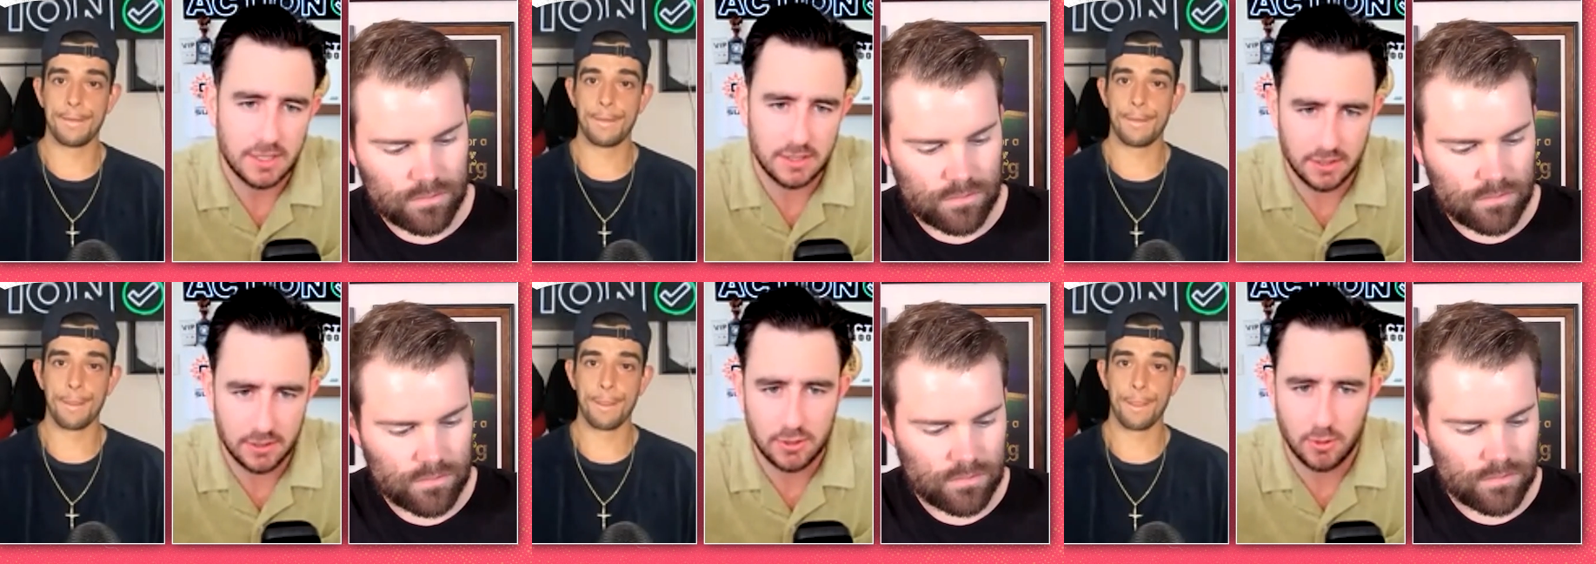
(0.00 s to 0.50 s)

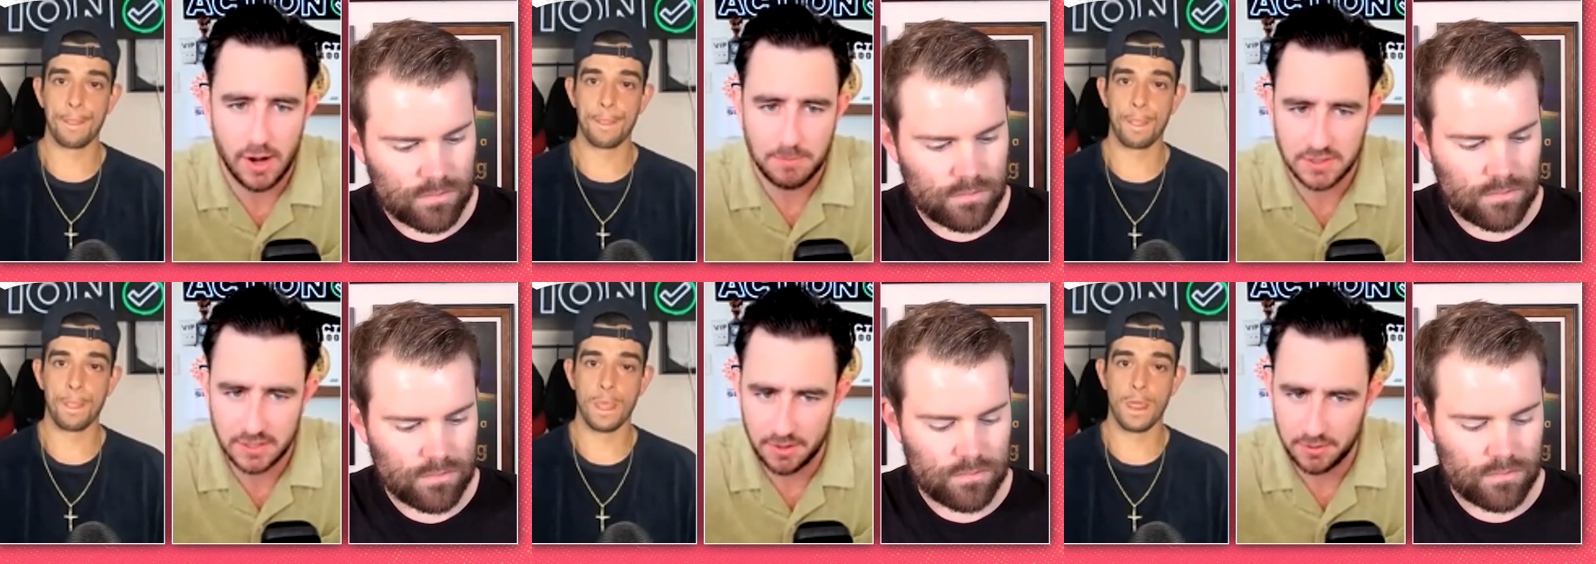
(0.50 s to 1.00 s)
Speaker 1: get their
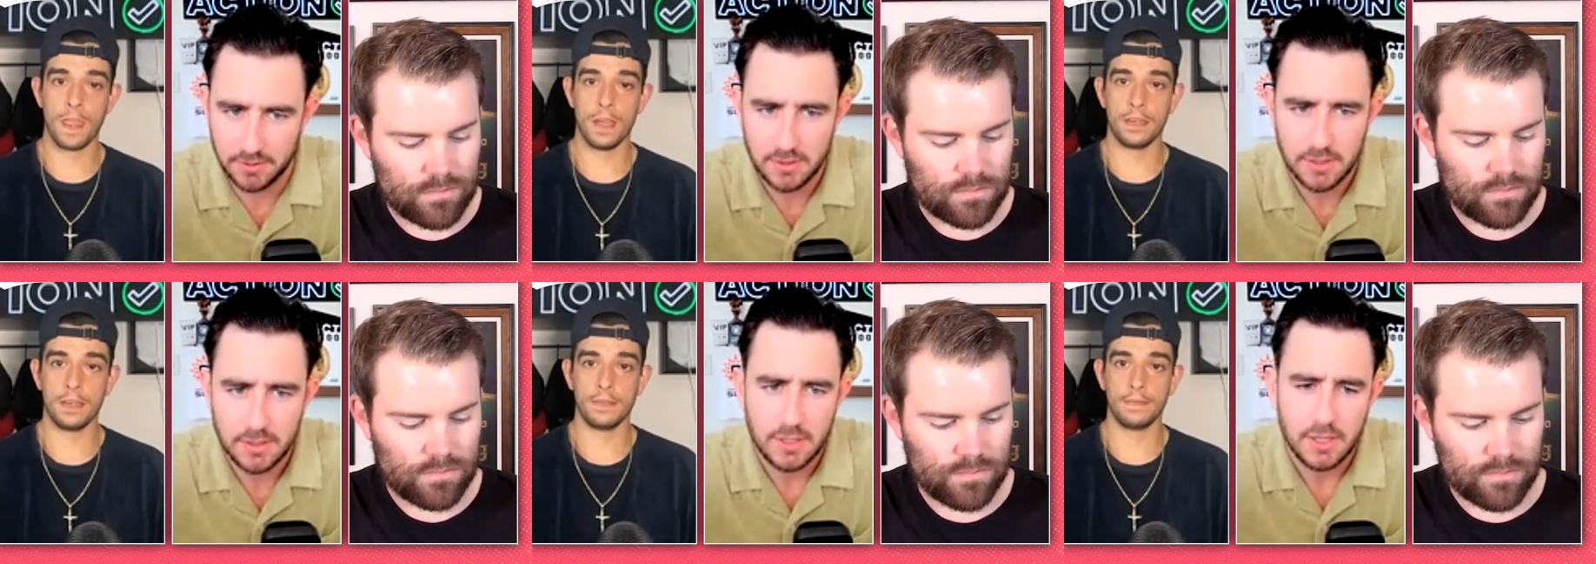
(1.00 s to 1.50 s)
crap together.
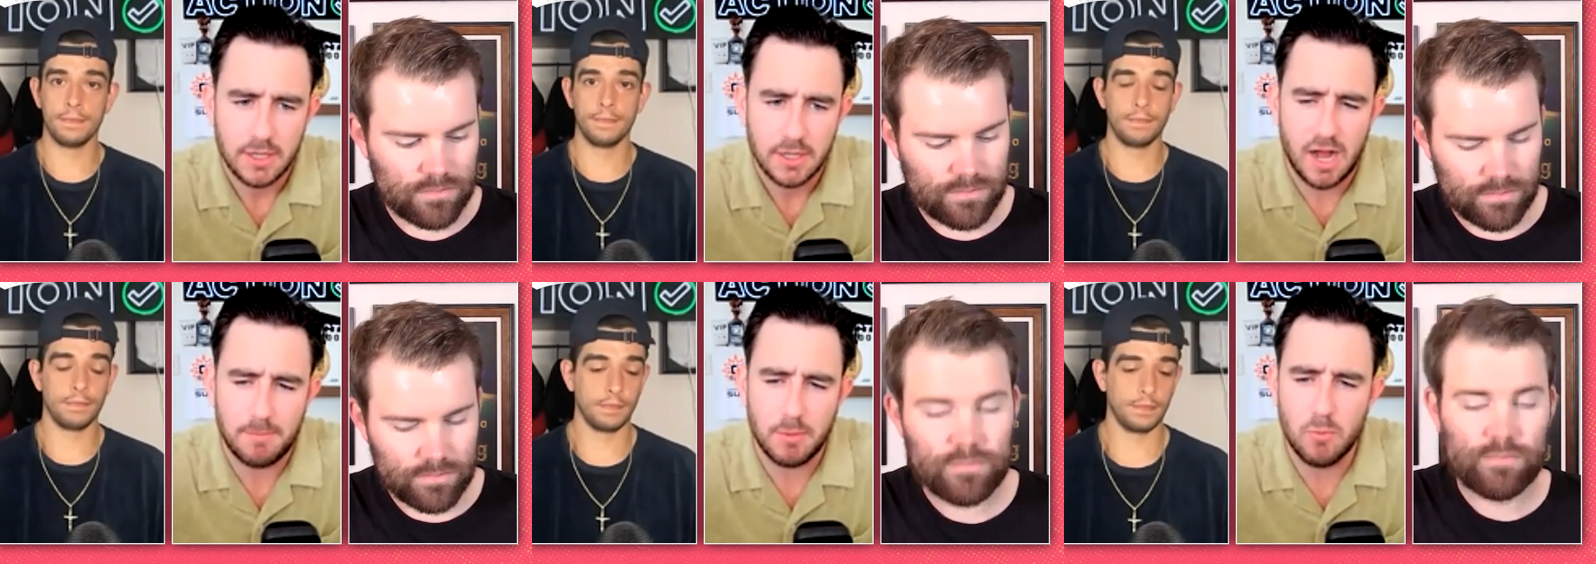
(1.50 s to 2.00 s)

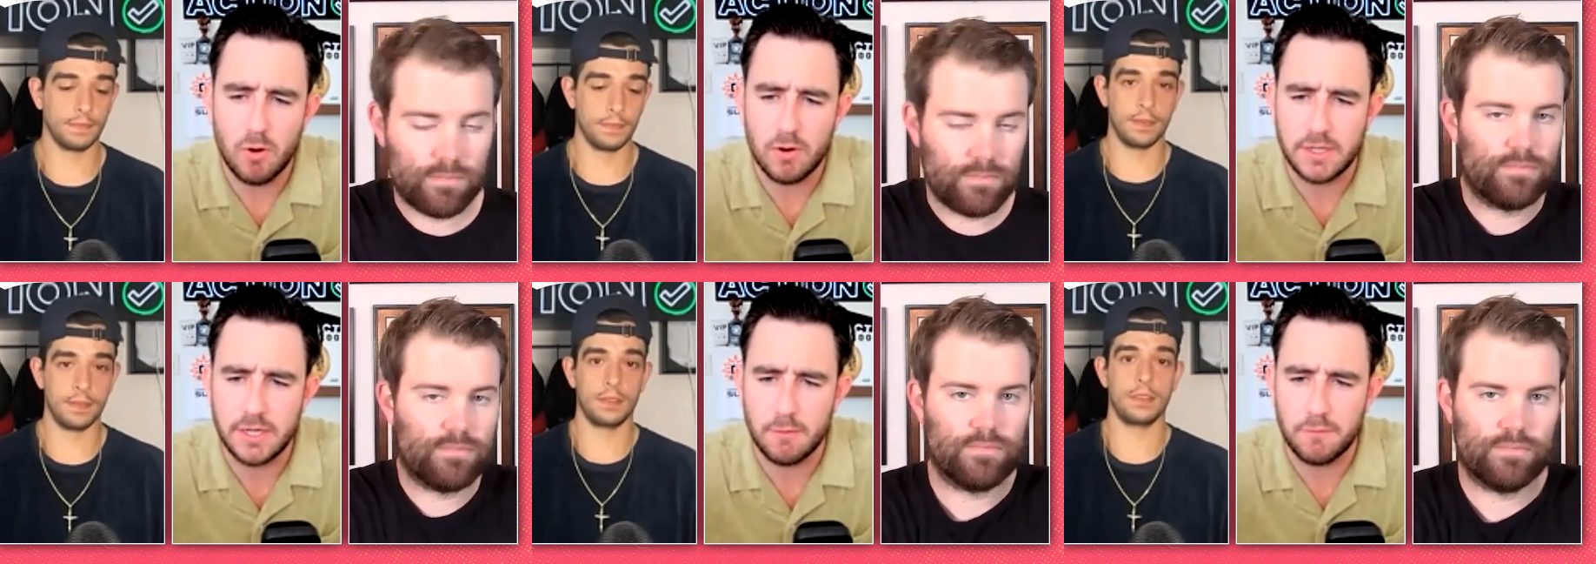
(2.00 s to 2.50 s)
A couple
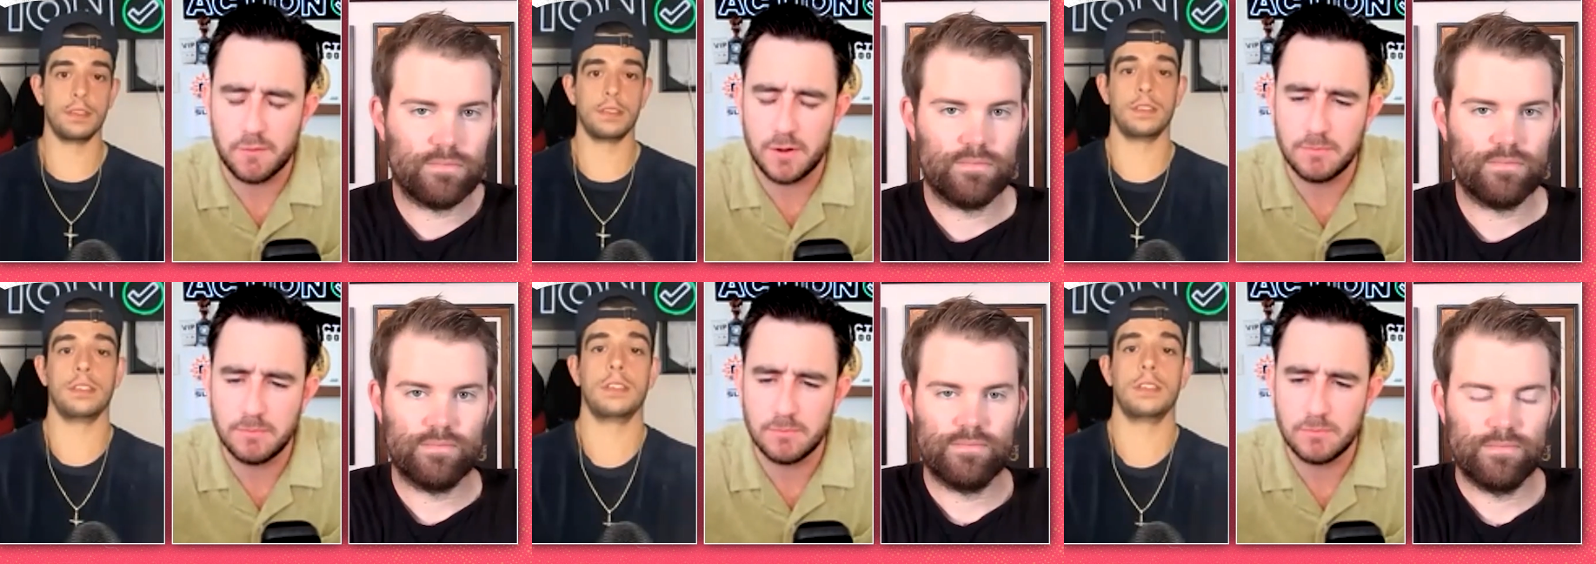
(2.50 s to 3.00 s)
more here from